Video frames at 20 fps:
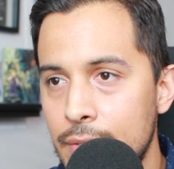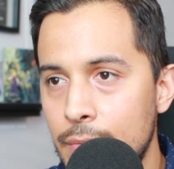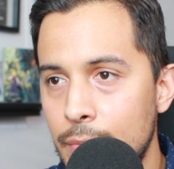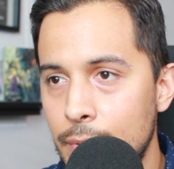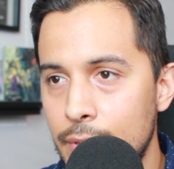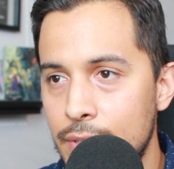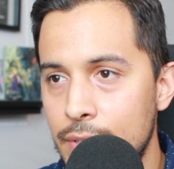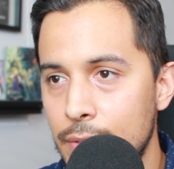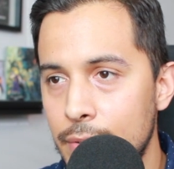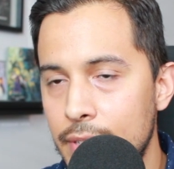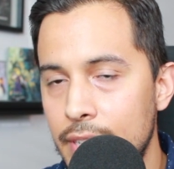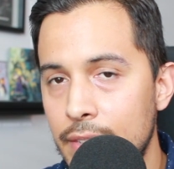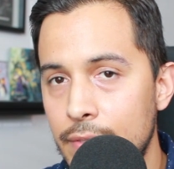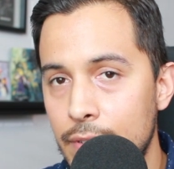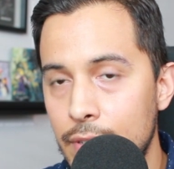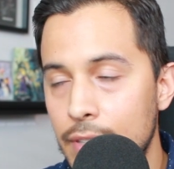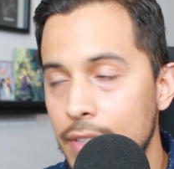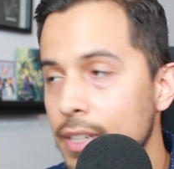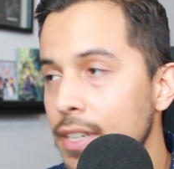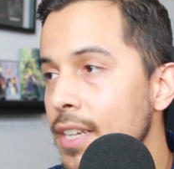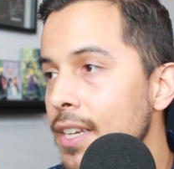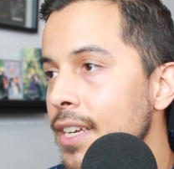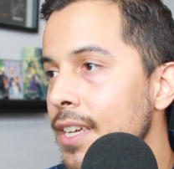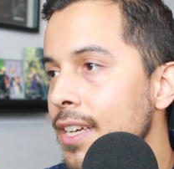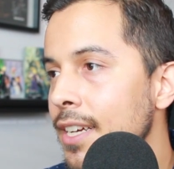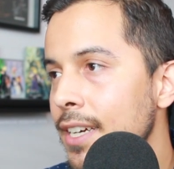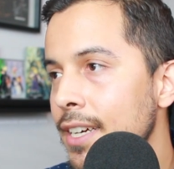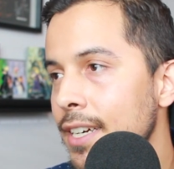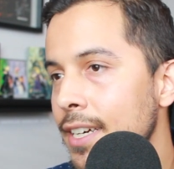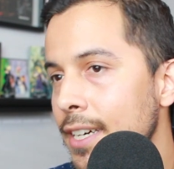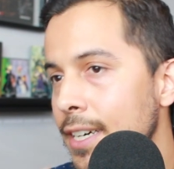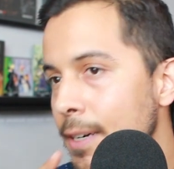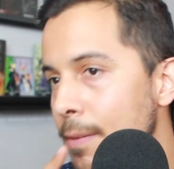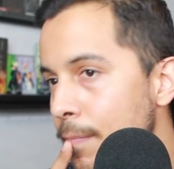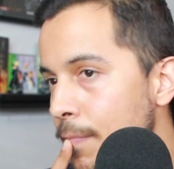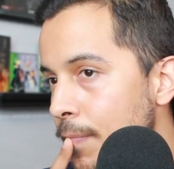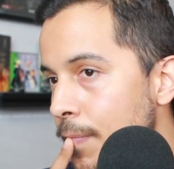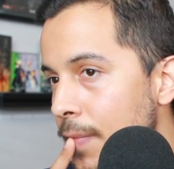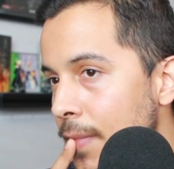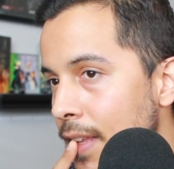whatsoever.
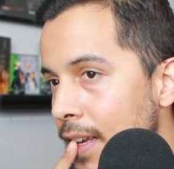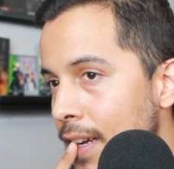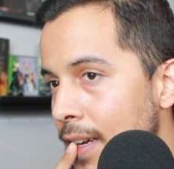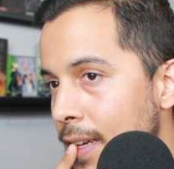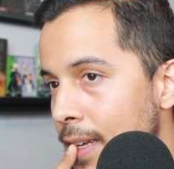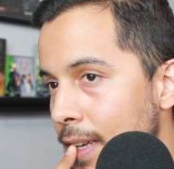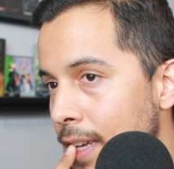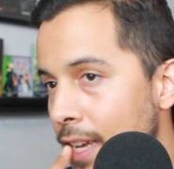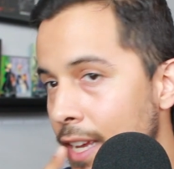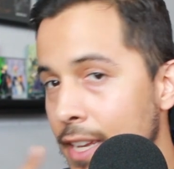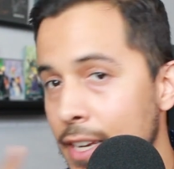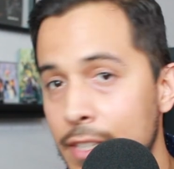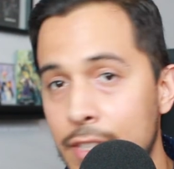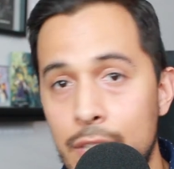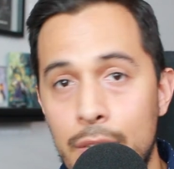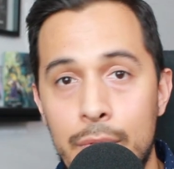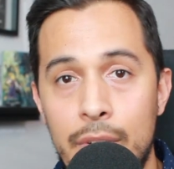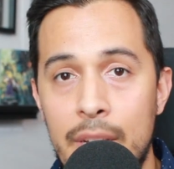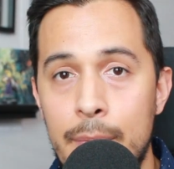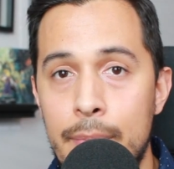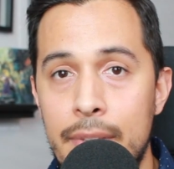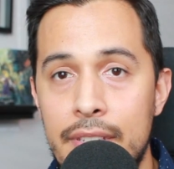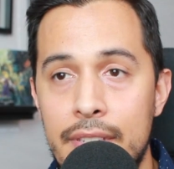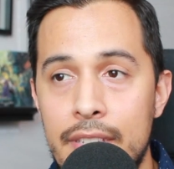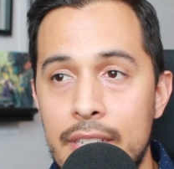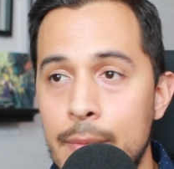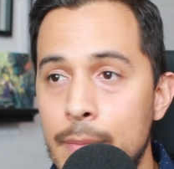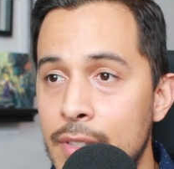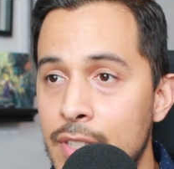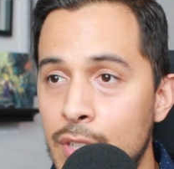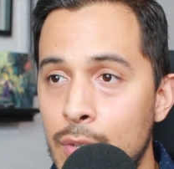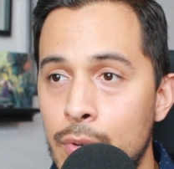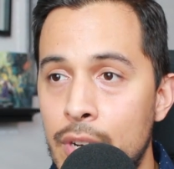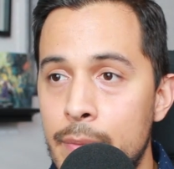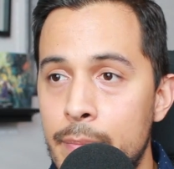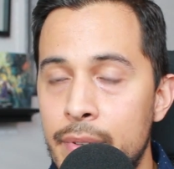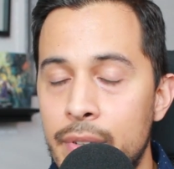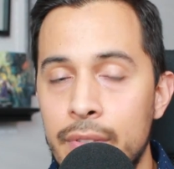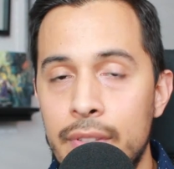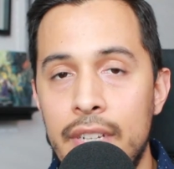Um, and it's a great PC. It's a
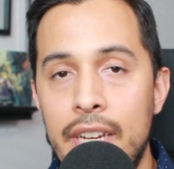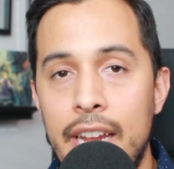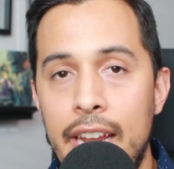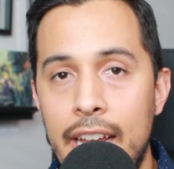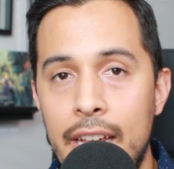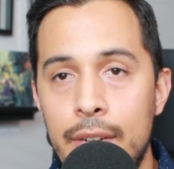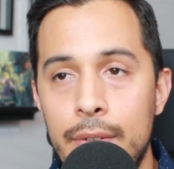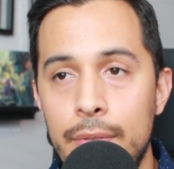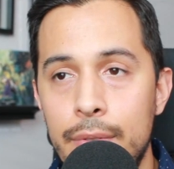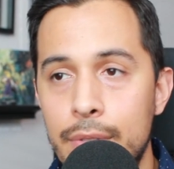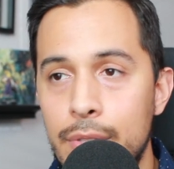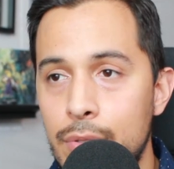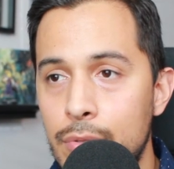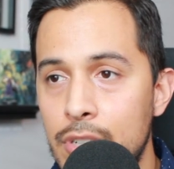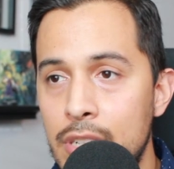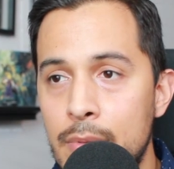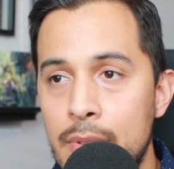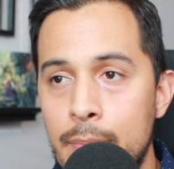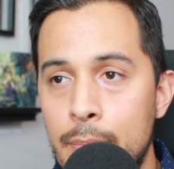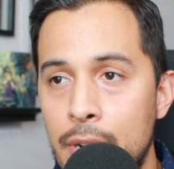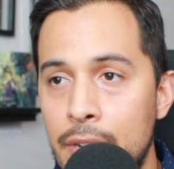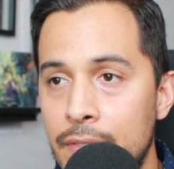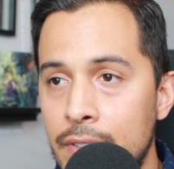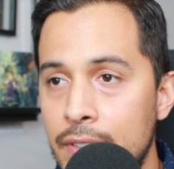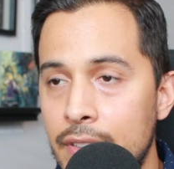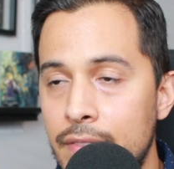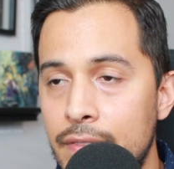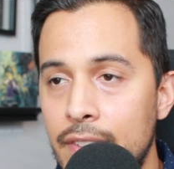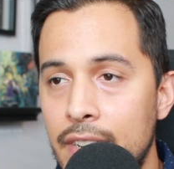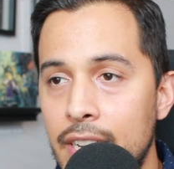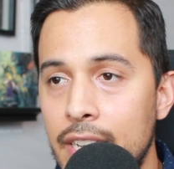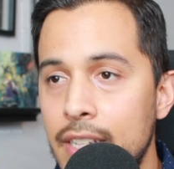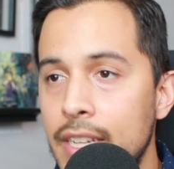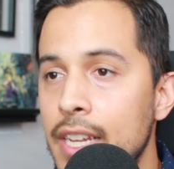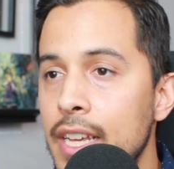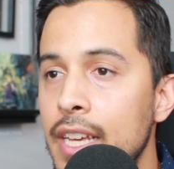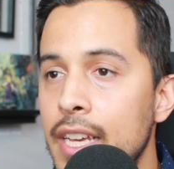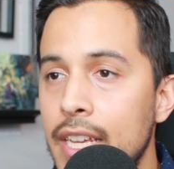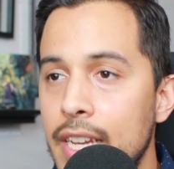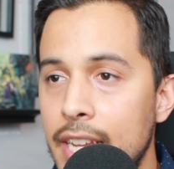great build. It handles streaming perfectly fine.
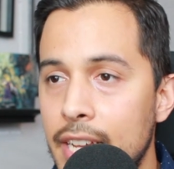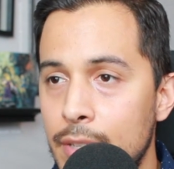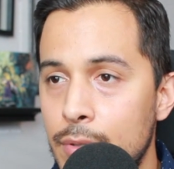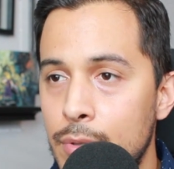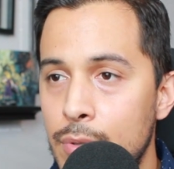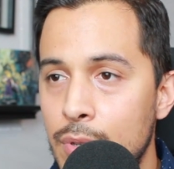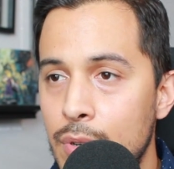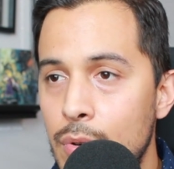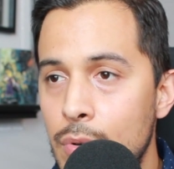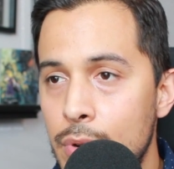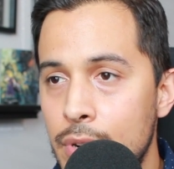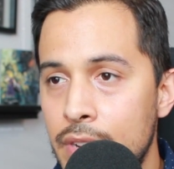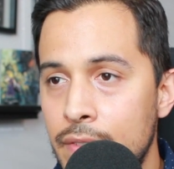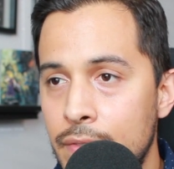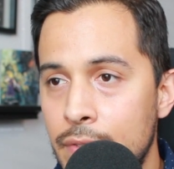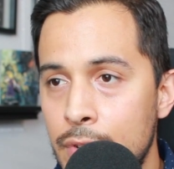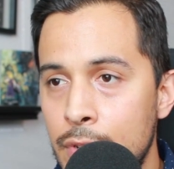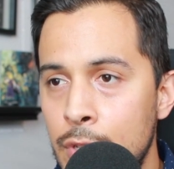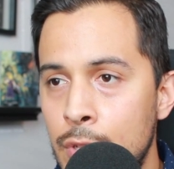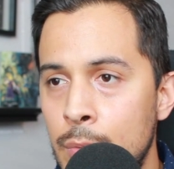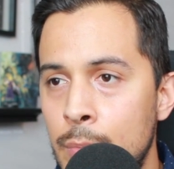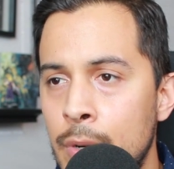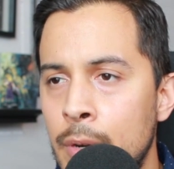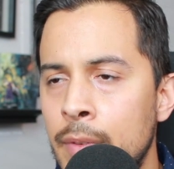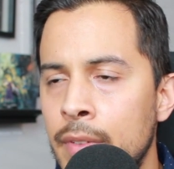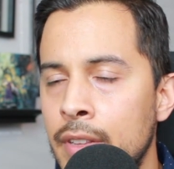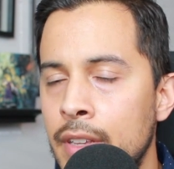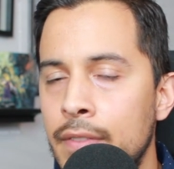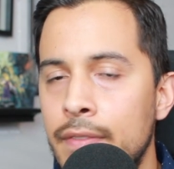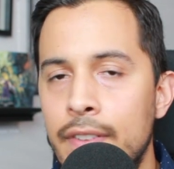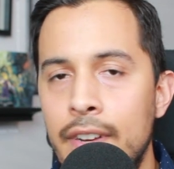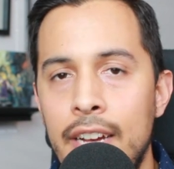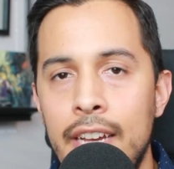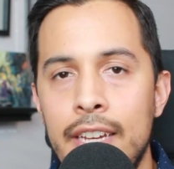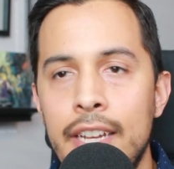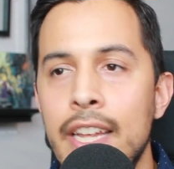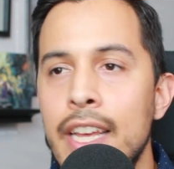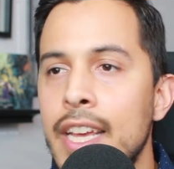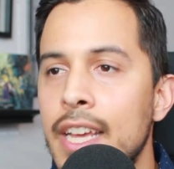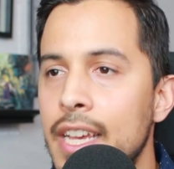It handles recording for YouTube perfectly
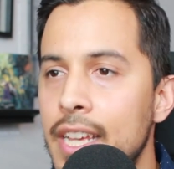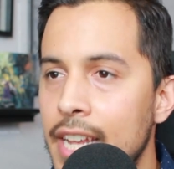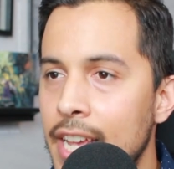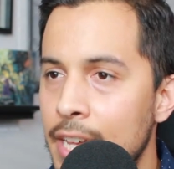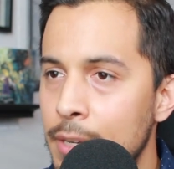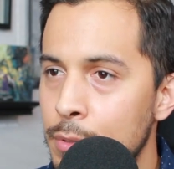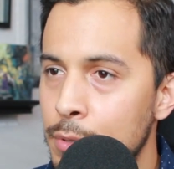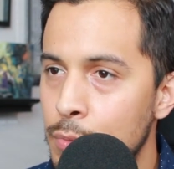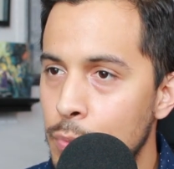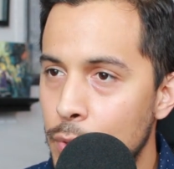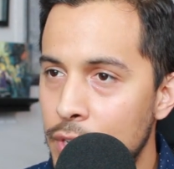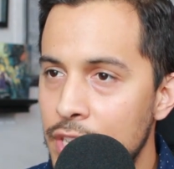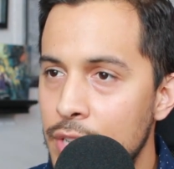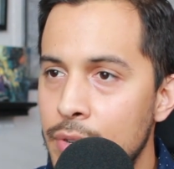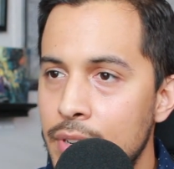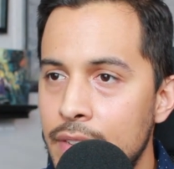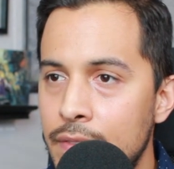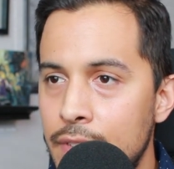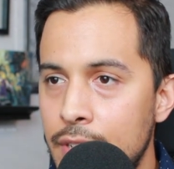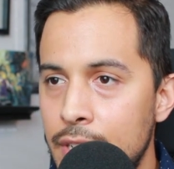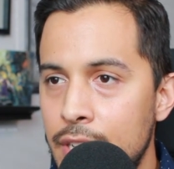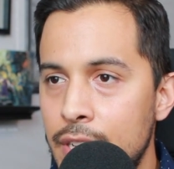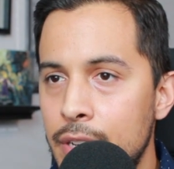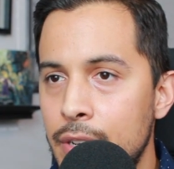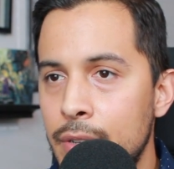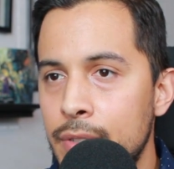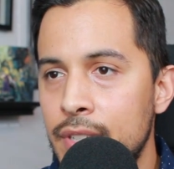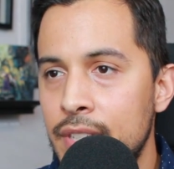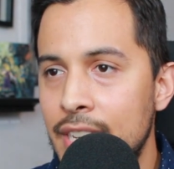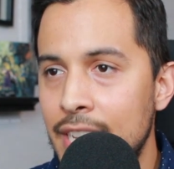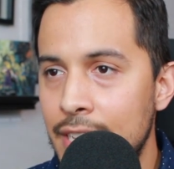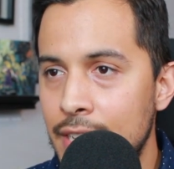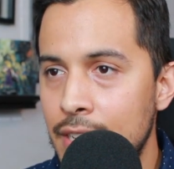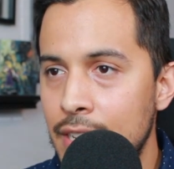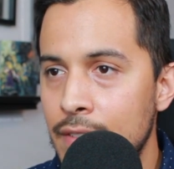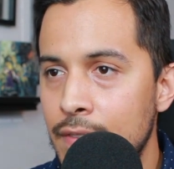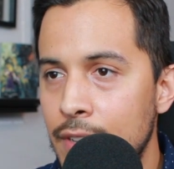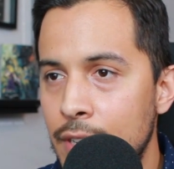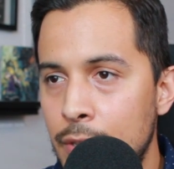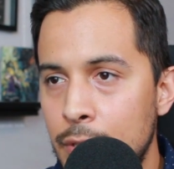fine. It handles rendering videos and
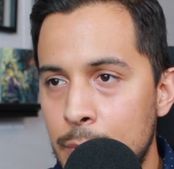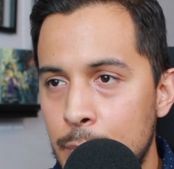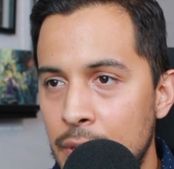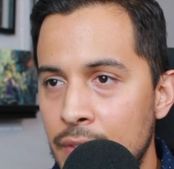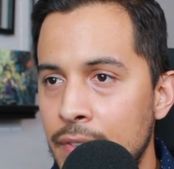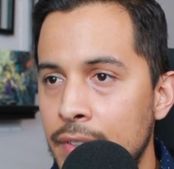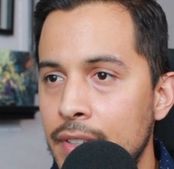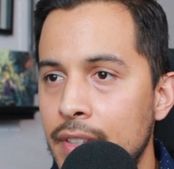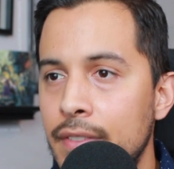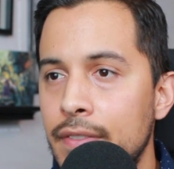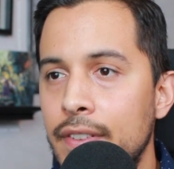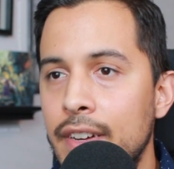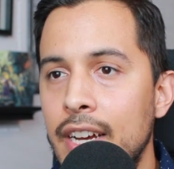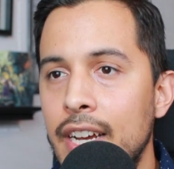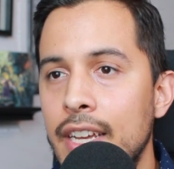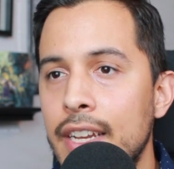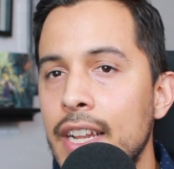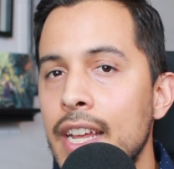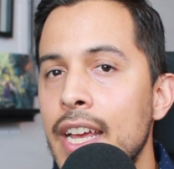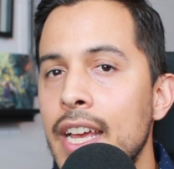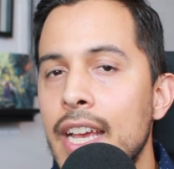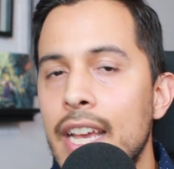editing videos perfectly fine.